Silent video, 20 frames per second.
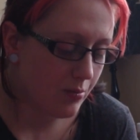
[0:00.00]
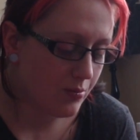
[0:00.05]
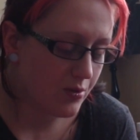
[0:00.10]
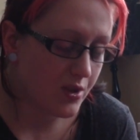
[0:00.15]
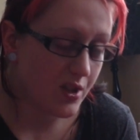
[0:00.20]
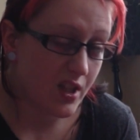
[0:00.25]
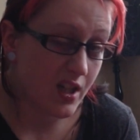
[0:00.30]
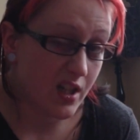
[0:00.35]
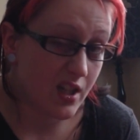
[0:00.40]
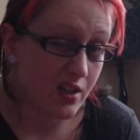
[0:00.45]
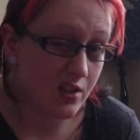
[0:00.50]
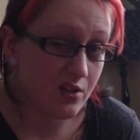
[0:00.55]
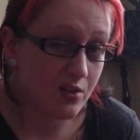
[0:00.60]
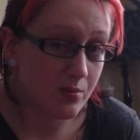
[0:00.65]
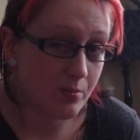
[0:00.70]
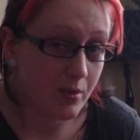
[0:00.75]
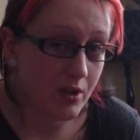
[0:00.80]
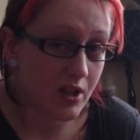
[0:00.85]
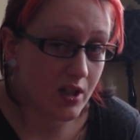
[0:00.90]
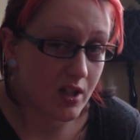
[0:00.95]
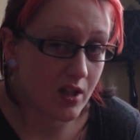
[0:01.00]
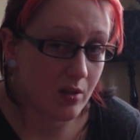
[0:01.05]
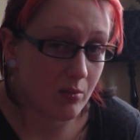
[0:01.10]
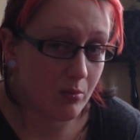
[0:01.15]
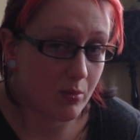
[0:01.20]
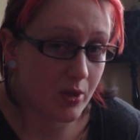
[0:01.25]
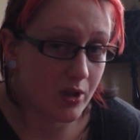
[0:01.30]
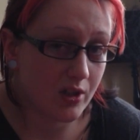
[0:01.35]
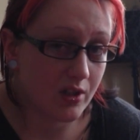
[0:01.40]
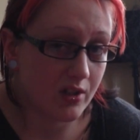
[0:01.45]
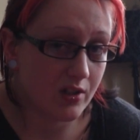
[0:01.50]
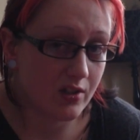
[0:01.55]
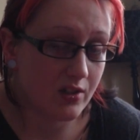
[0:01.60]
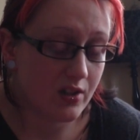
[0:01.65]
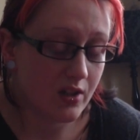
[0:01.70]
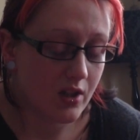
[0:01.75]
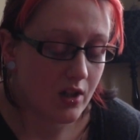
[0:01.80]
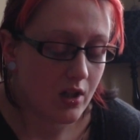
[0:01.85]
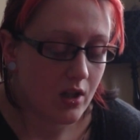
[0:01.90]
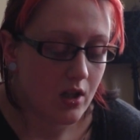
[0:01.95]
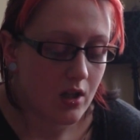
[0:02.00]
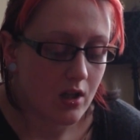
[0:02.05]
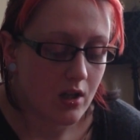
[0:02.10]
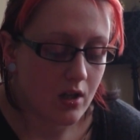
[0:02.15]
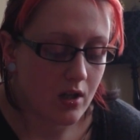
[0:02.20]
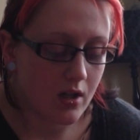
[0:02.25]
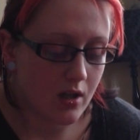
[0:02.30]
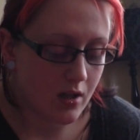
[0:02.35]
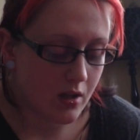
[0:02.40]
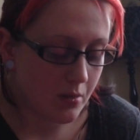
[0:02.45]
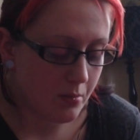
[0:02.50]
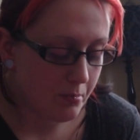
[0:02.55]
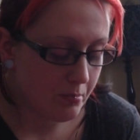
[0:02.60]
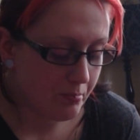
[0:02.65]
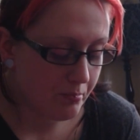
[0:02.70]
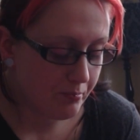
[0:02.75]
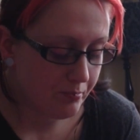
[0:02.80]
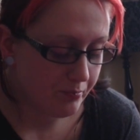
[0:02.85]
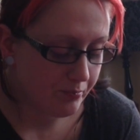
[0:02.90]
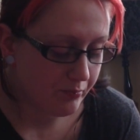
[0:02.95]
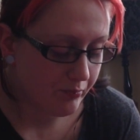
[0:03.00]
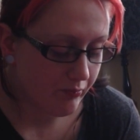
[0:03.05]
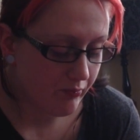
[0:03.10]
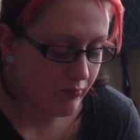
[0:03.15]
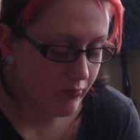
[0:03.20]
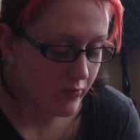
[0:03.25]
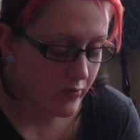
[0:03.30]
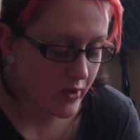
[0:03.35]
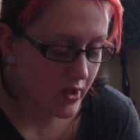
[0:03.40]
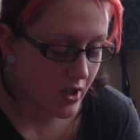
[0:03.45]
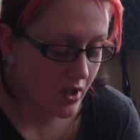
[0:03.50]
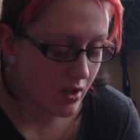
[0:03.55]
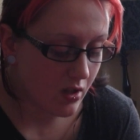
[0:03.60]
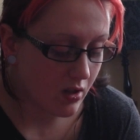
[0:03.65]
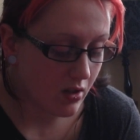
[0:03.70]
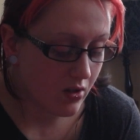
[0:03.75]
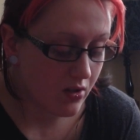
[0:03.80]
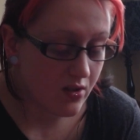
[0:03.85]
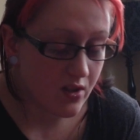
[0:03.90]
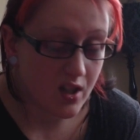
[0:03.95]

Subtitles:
So yeah, just bear that in mind. I